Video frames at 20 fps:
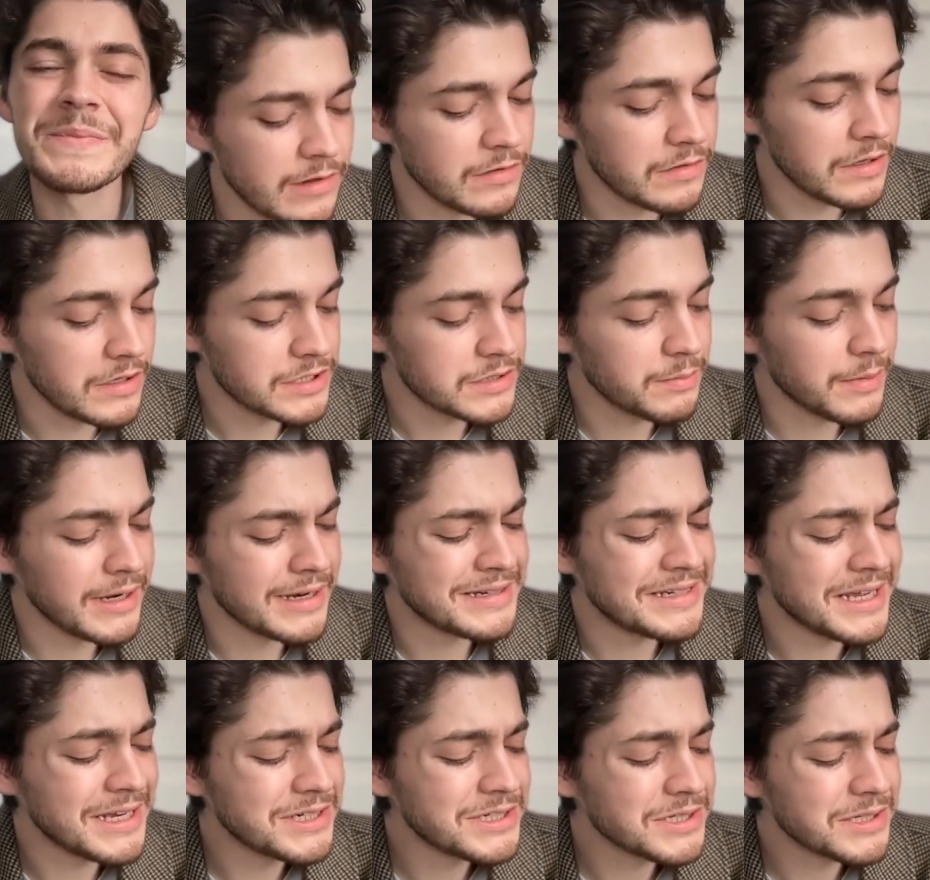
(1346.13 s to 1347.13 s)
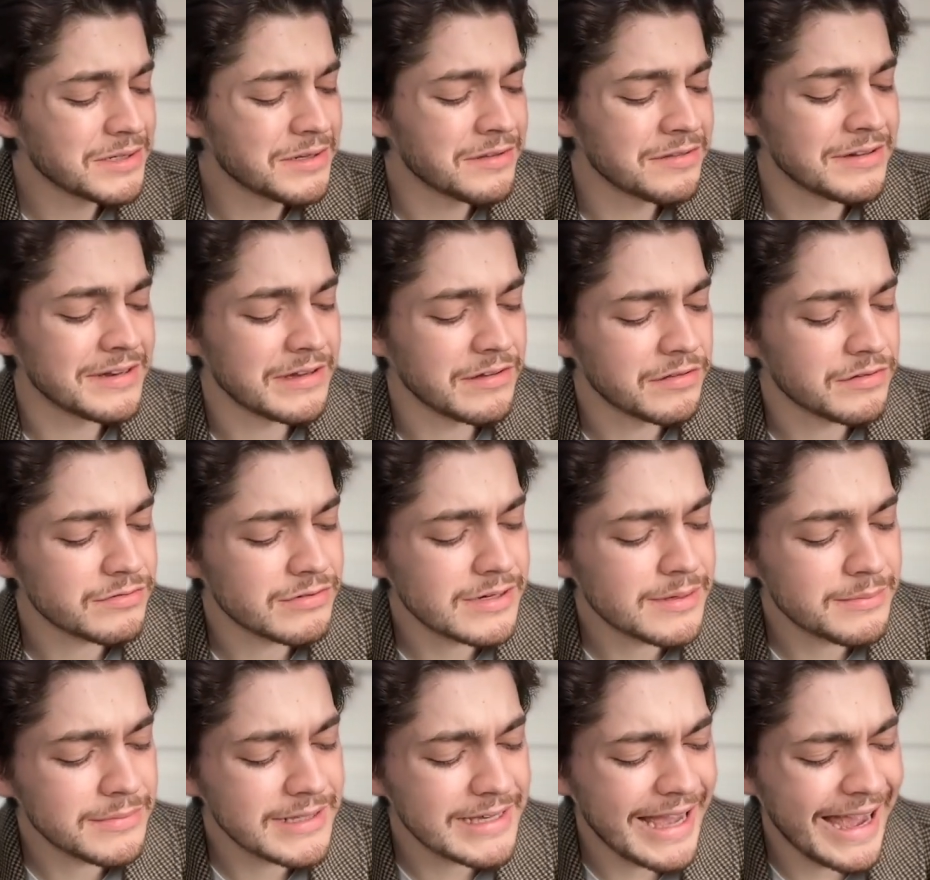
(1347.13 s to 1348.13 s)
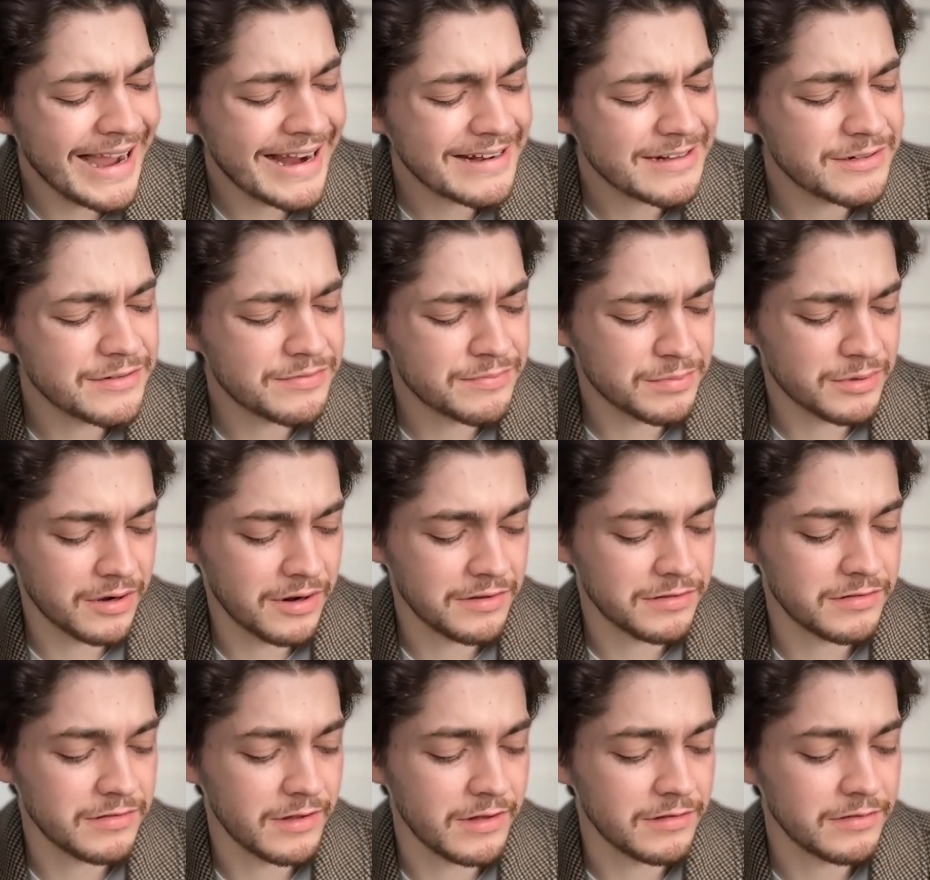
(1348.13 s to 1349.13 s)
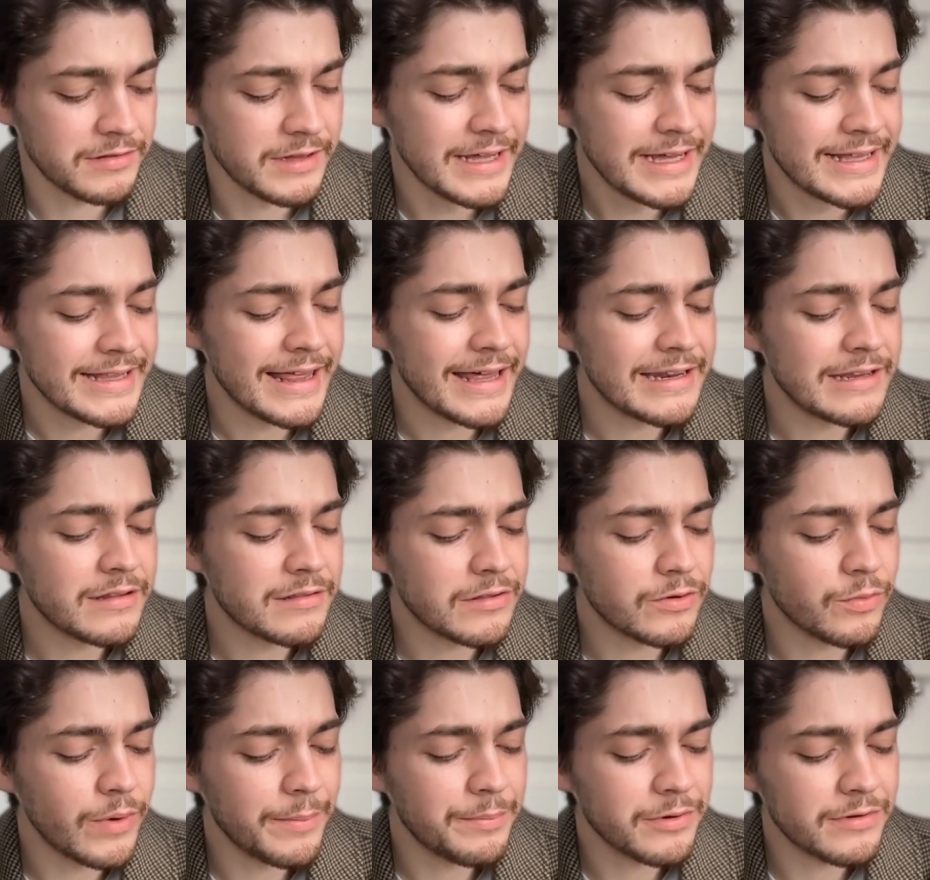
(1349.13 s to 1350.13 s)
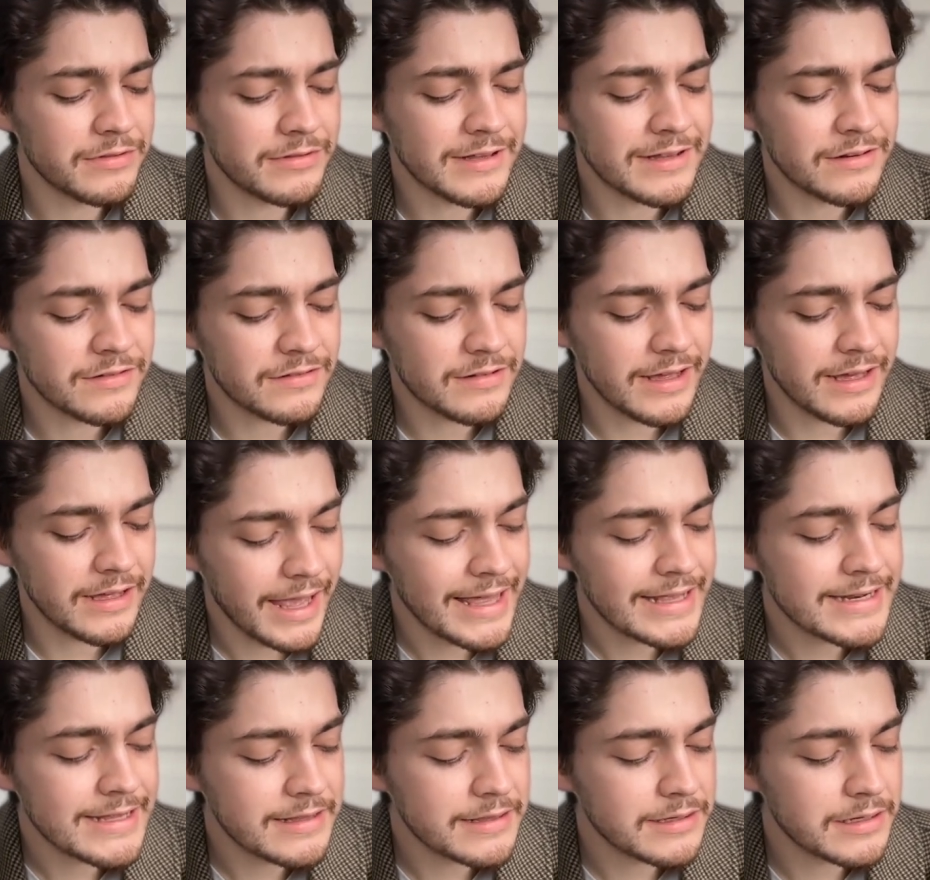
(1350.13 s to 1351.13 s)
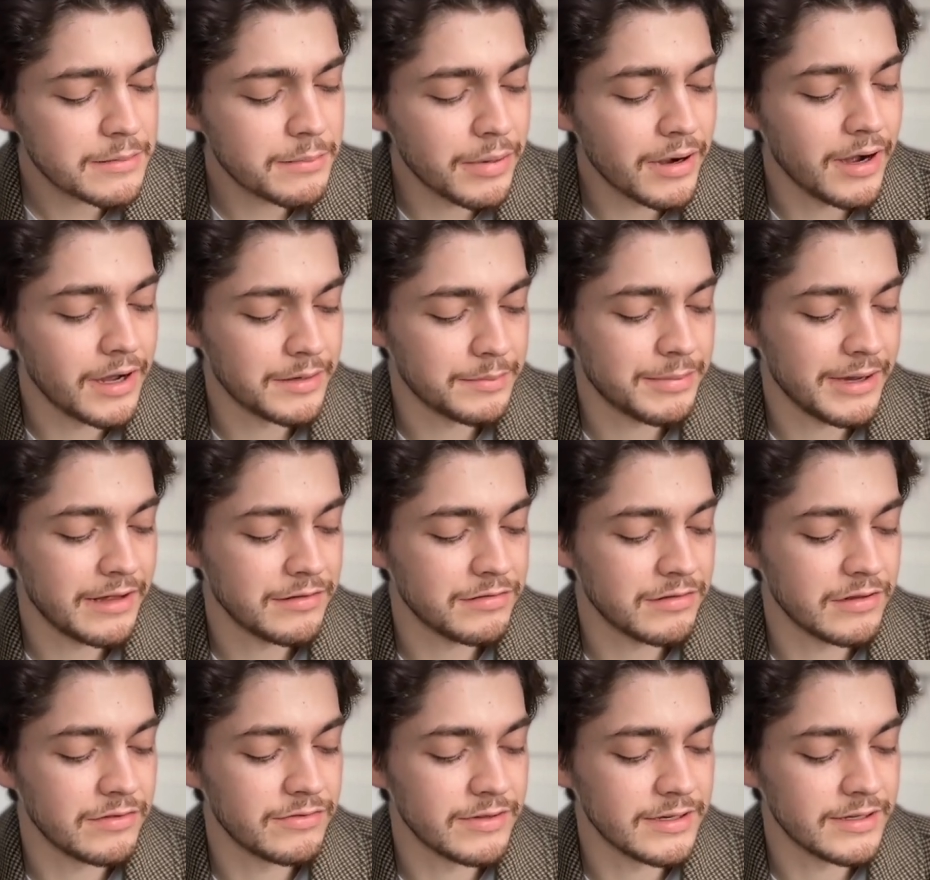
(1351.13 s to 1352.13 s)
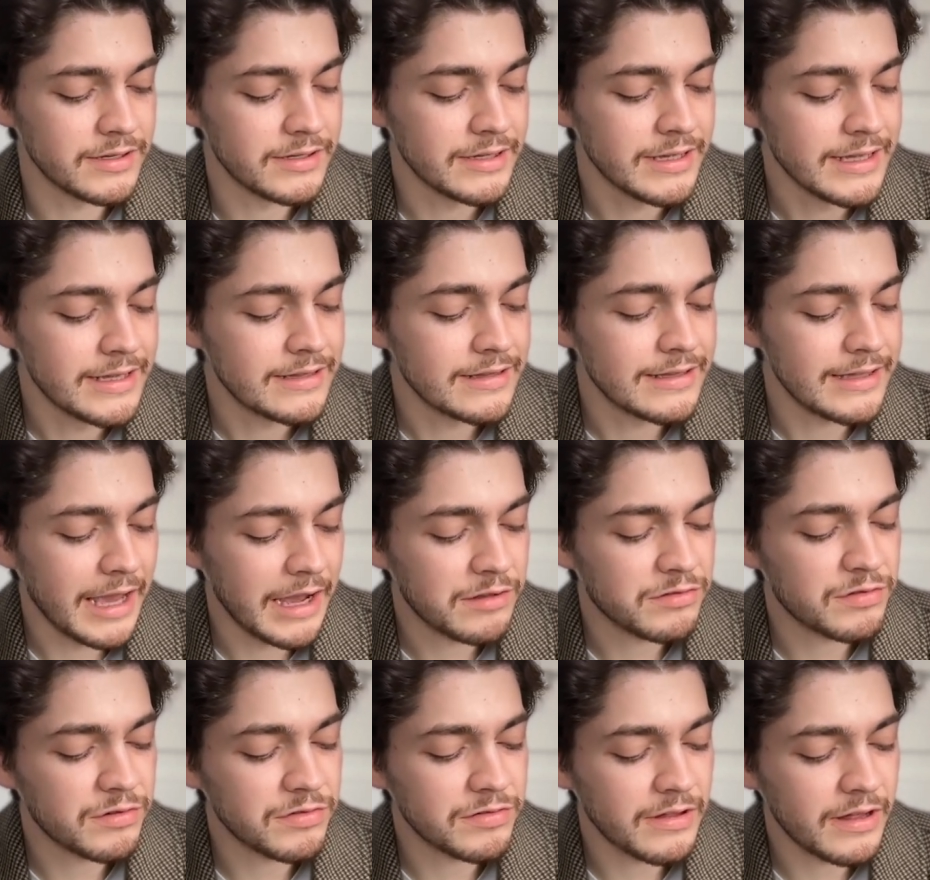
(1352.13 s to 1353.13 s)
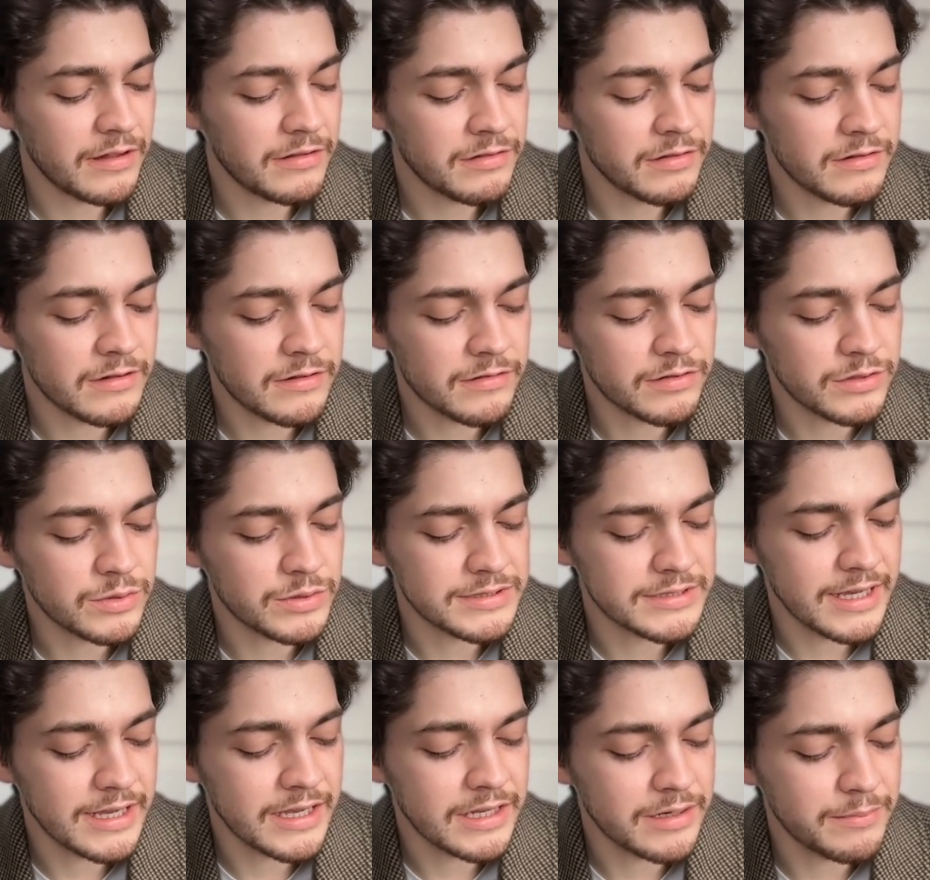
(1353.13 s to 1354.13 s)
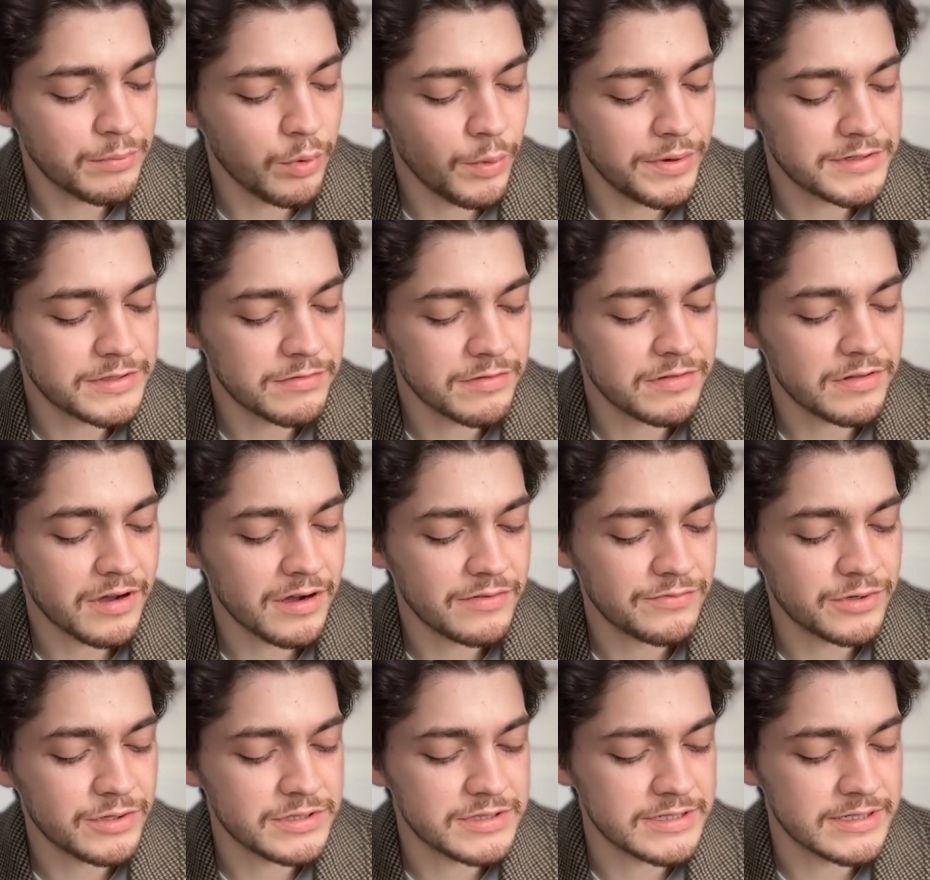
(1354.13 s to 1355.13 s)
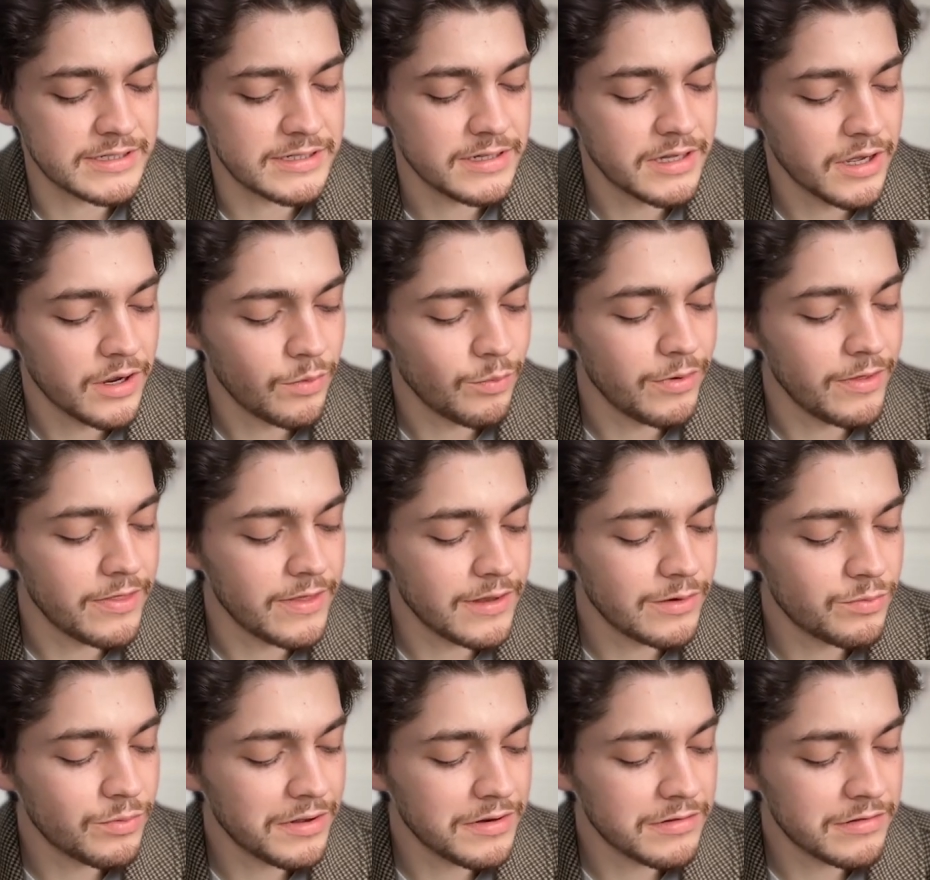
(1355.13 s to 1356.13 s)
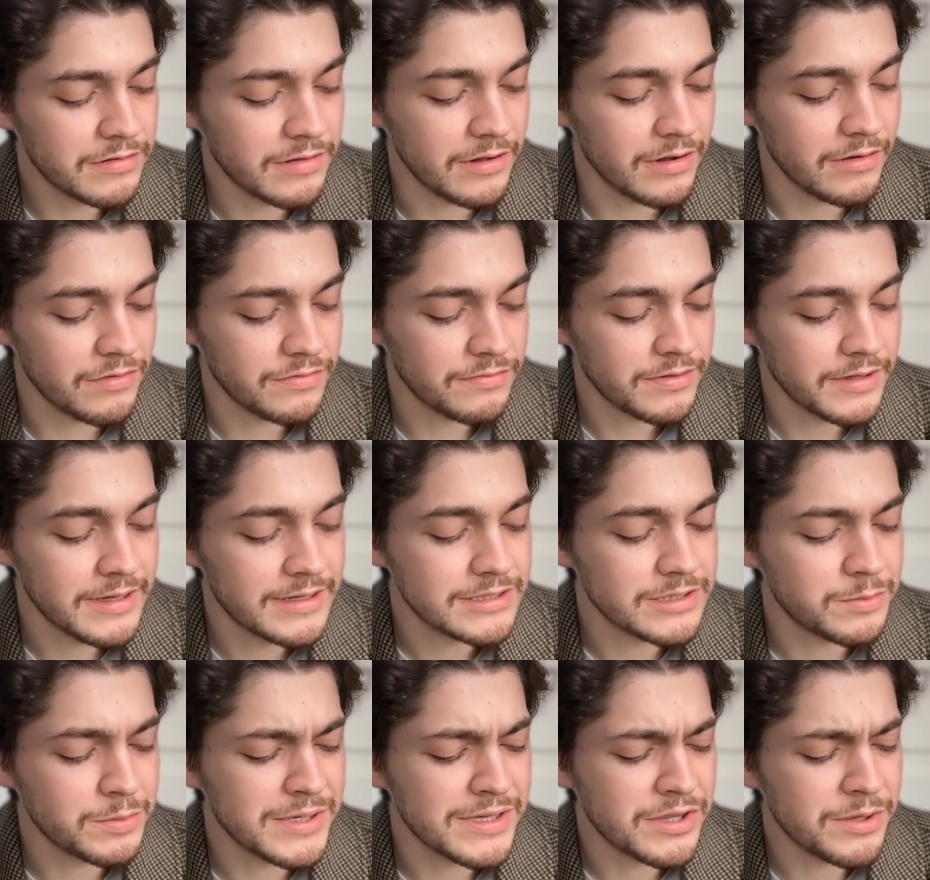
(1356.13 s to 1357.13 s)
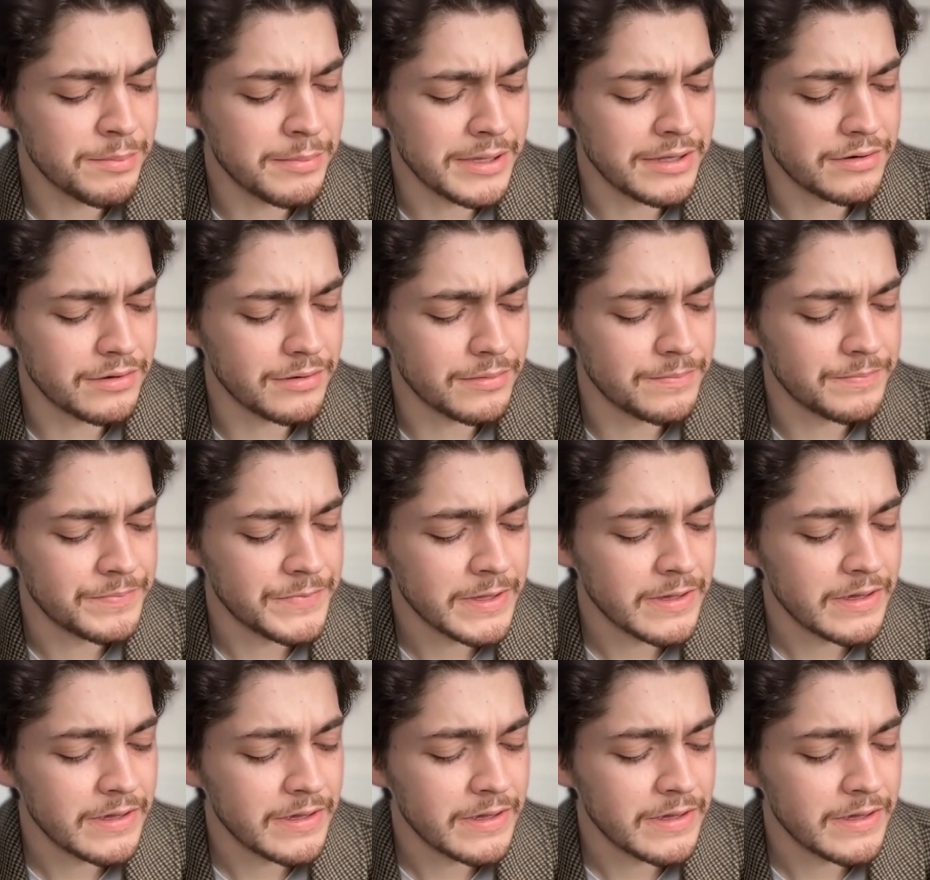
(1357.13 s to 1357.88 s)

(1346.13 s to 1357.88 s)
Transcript: Such meditation is an extremely active process, that is, it represents anything but passivity. The exercise seeks to attain a point of sovereignty within oneself, to be the middle.